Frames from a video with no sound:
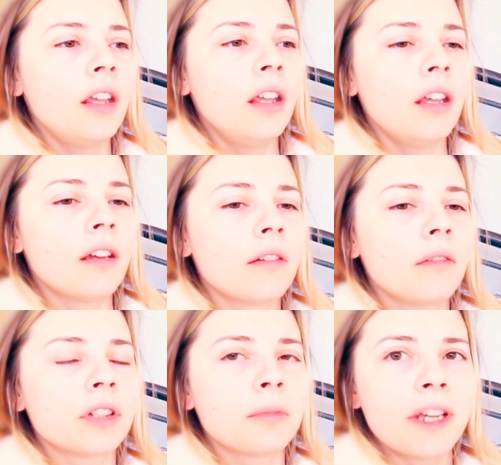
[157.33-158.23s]
And
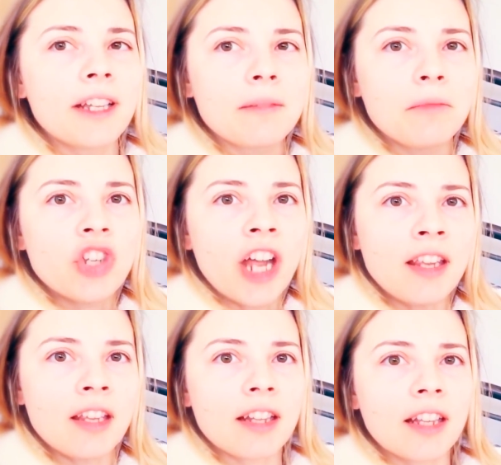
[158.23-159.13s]
so, my
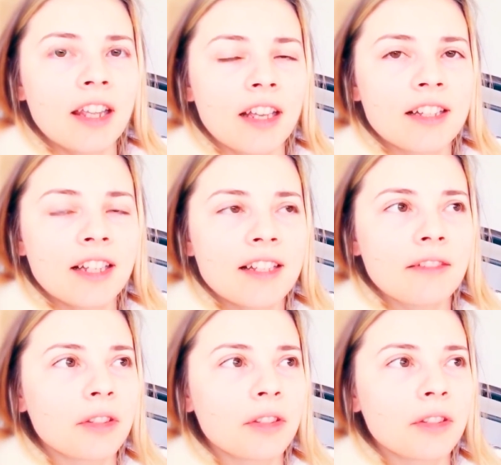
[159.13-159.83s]
remarks after